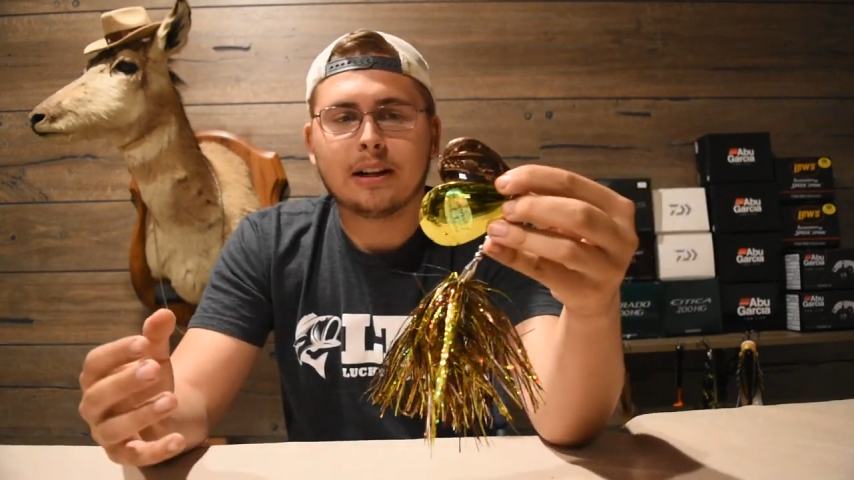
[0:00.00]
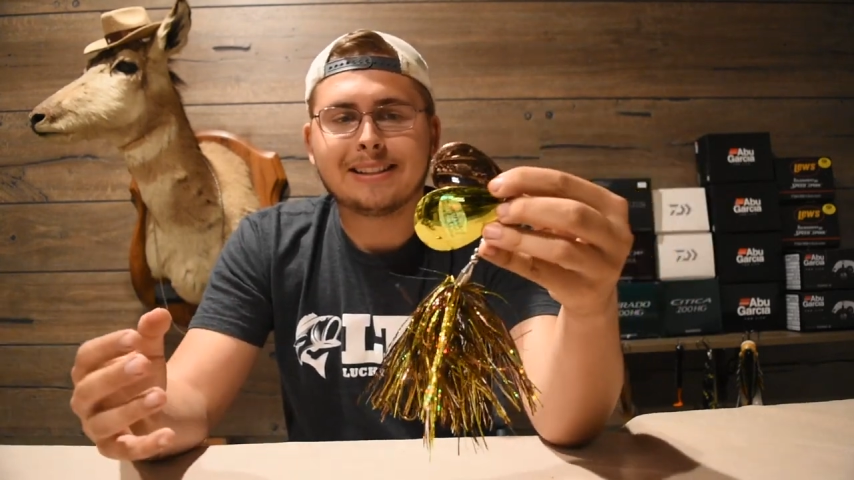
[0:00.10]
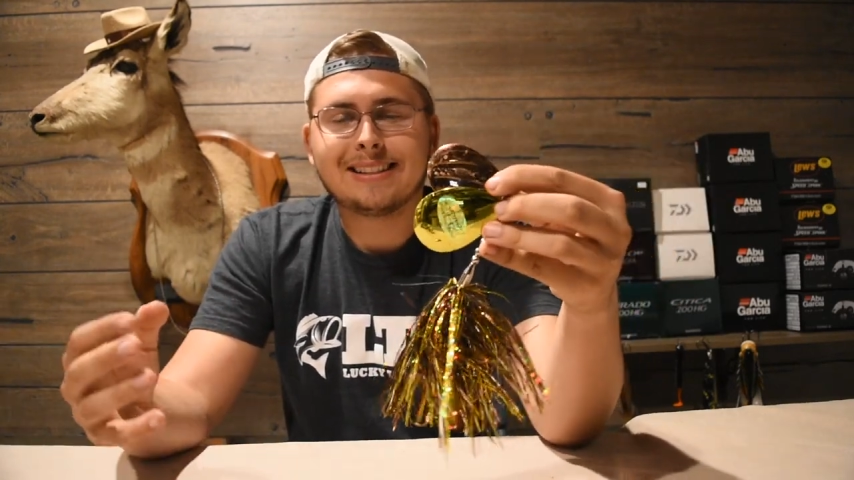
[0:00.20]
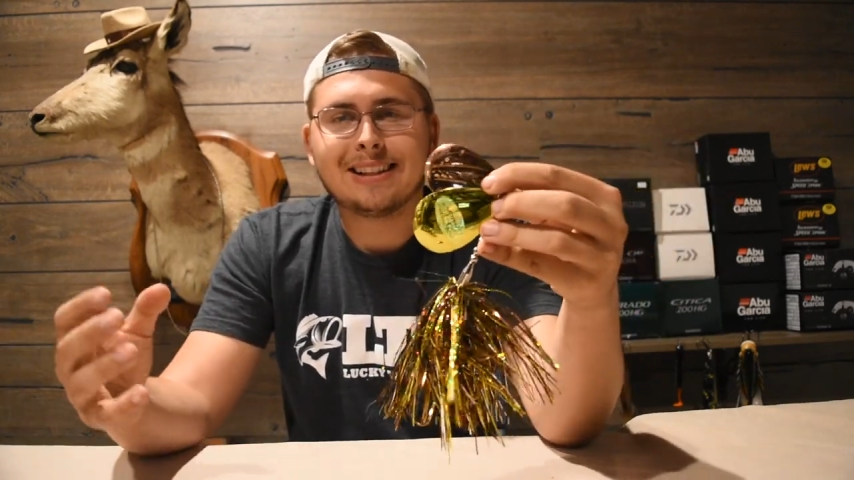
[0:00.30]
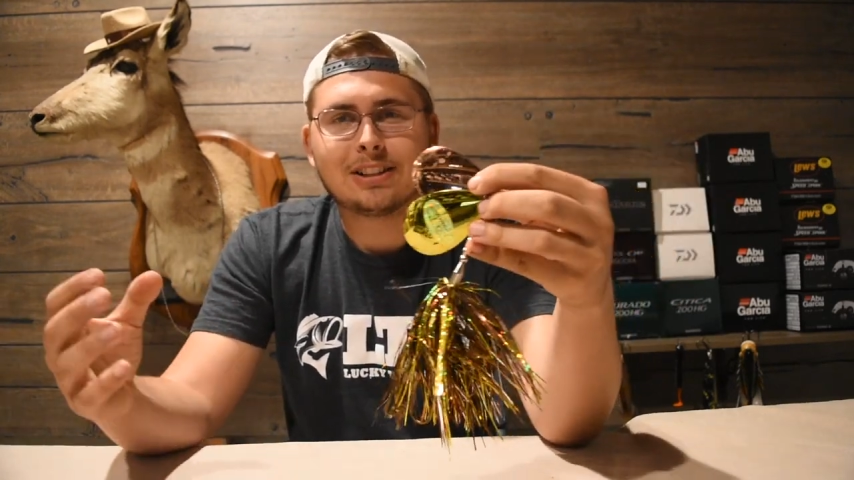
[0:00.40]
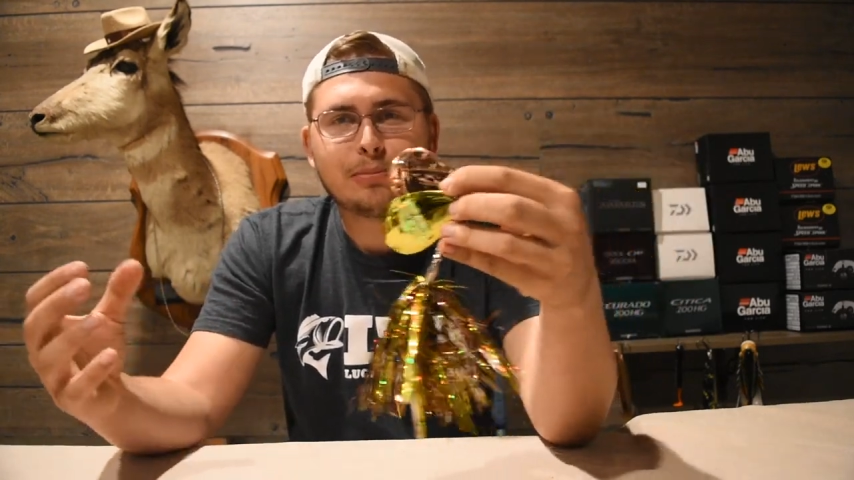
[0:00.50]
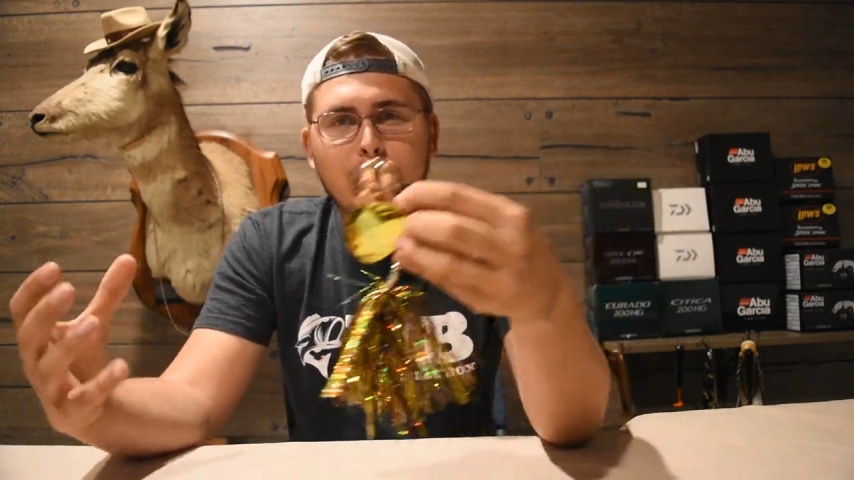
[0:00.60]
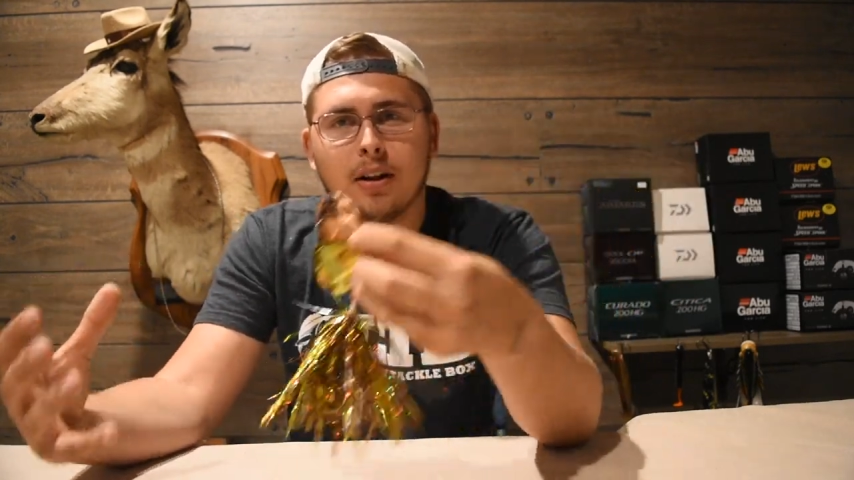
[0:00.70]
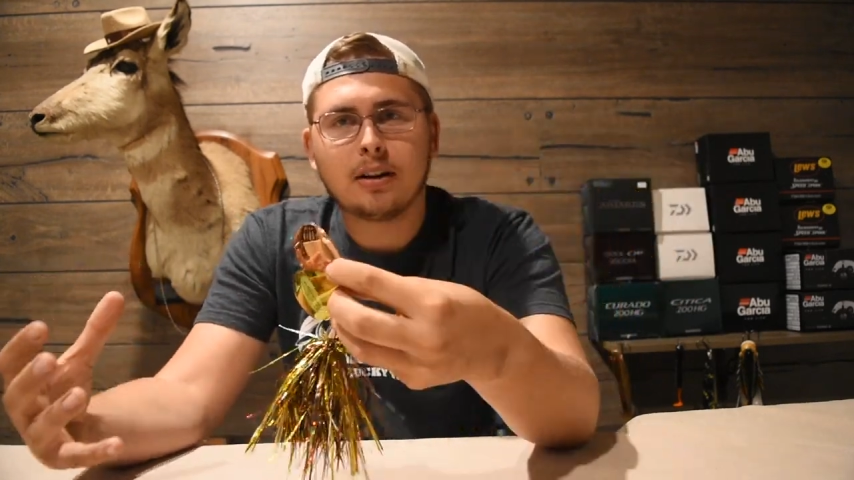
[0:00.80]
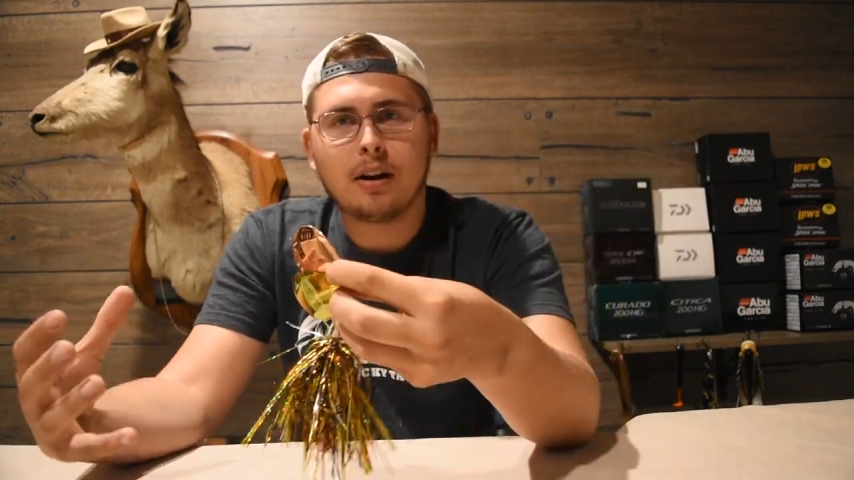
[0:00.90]
It's still
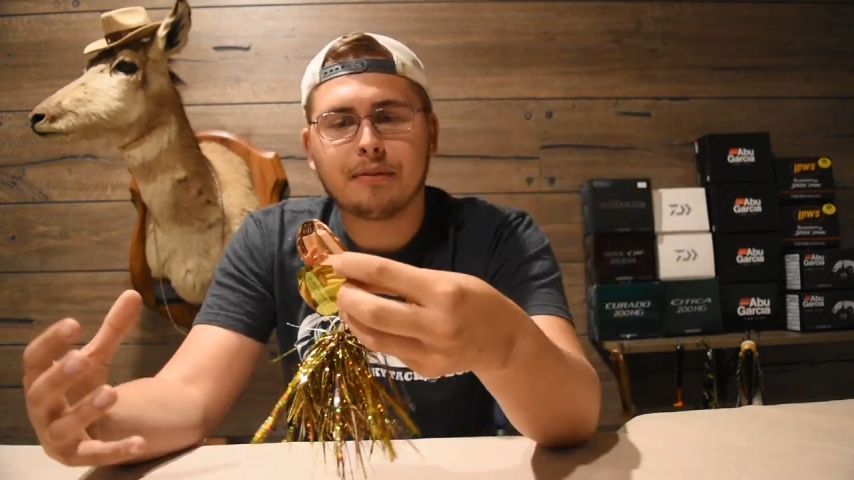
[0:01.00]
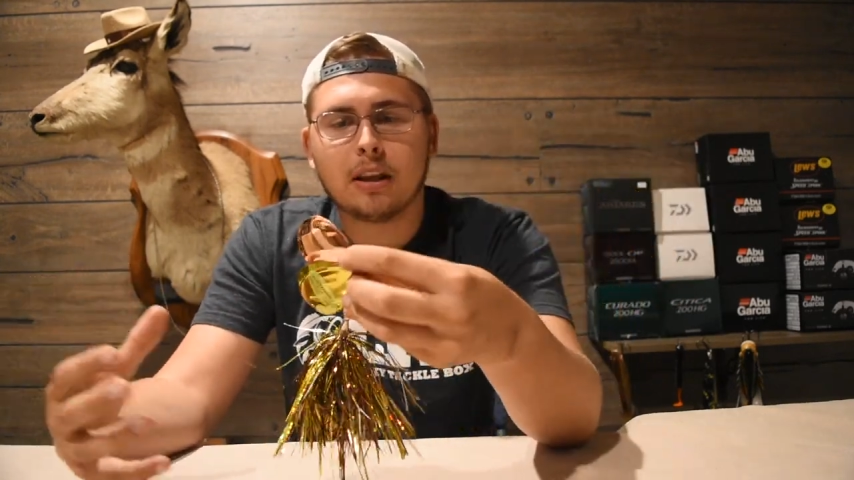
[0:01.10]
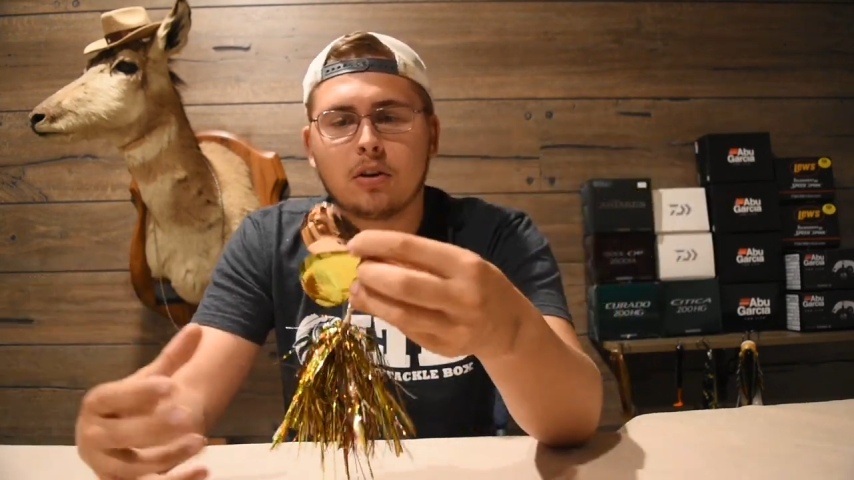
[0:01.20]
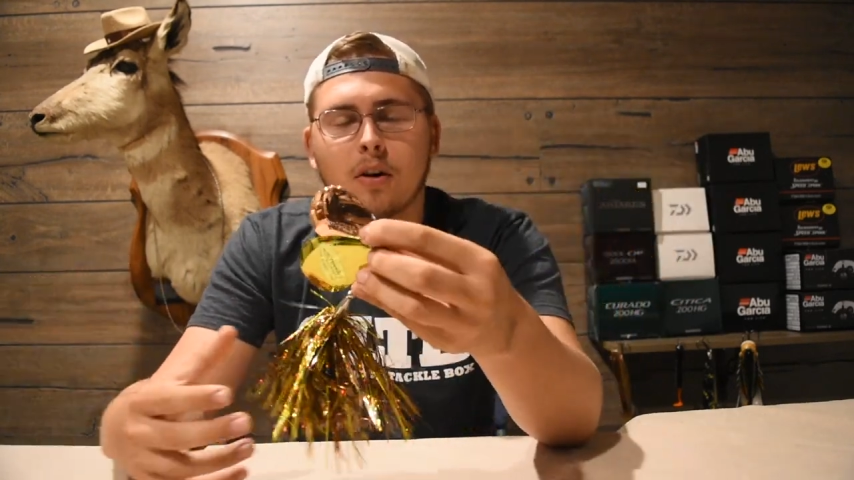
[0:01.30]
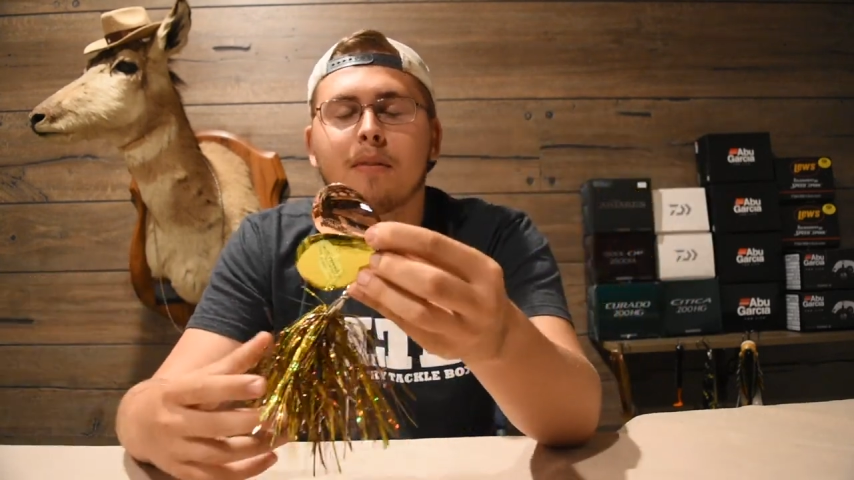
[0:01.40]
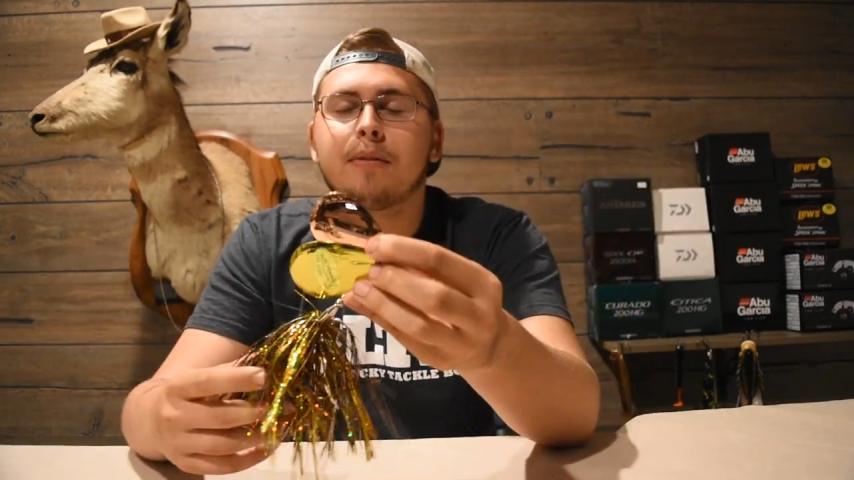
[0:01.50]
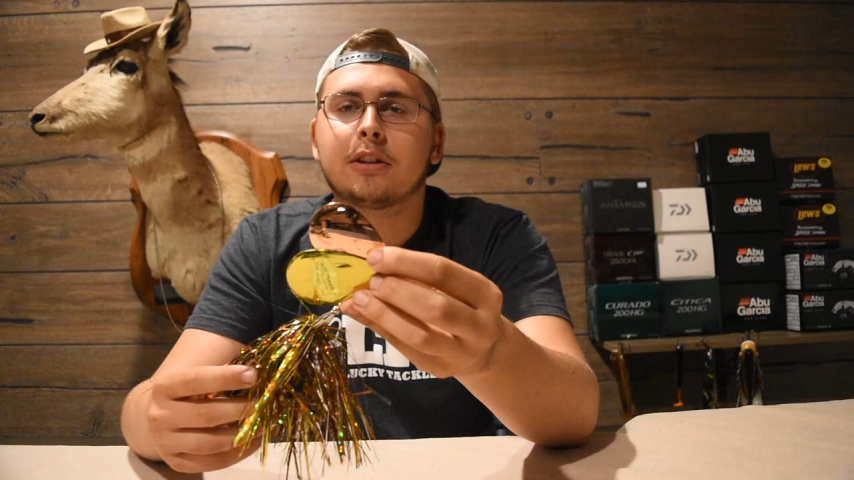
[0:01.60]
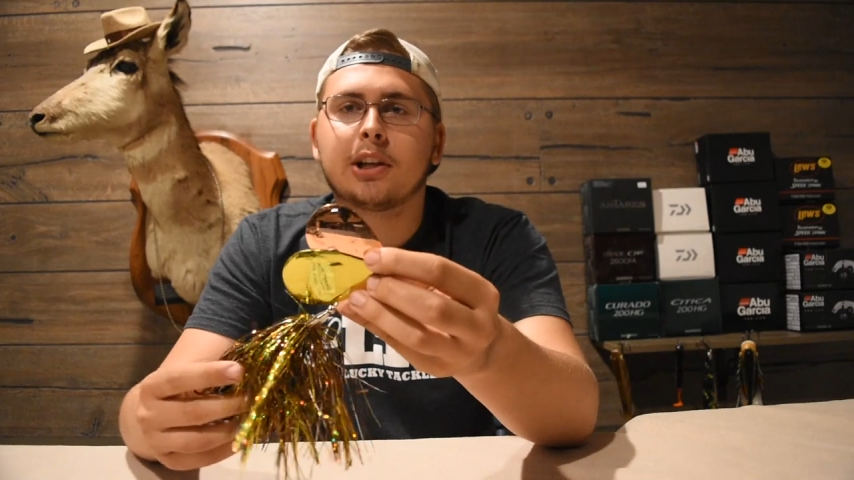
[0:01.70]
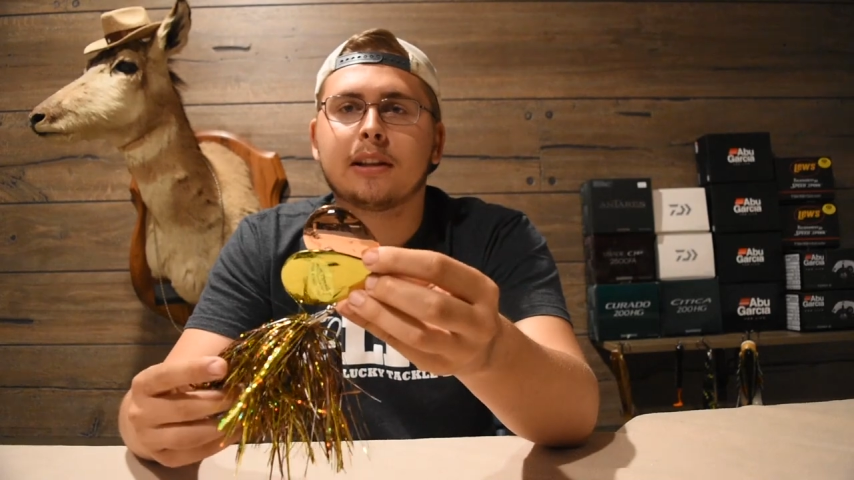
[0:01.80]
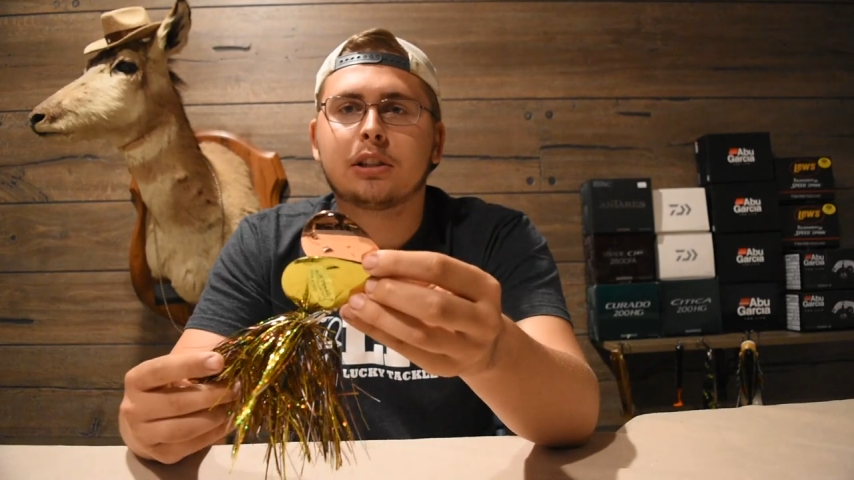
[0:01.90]
small enough that you could
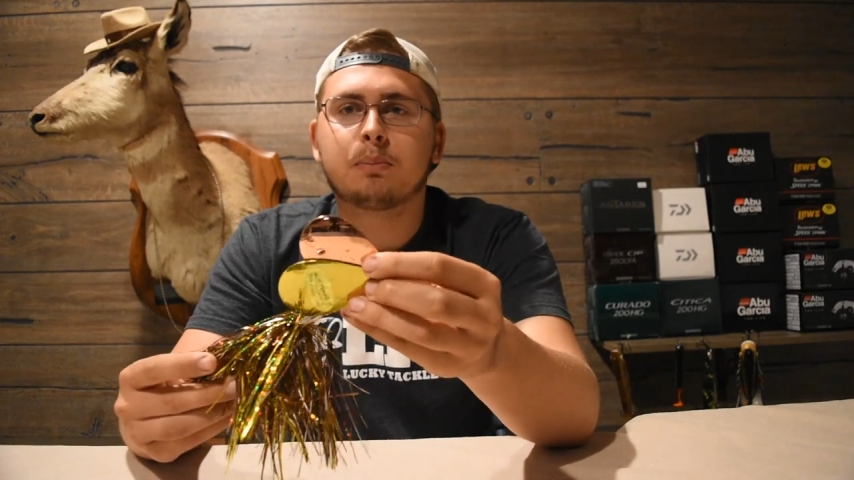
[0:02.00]
fish it in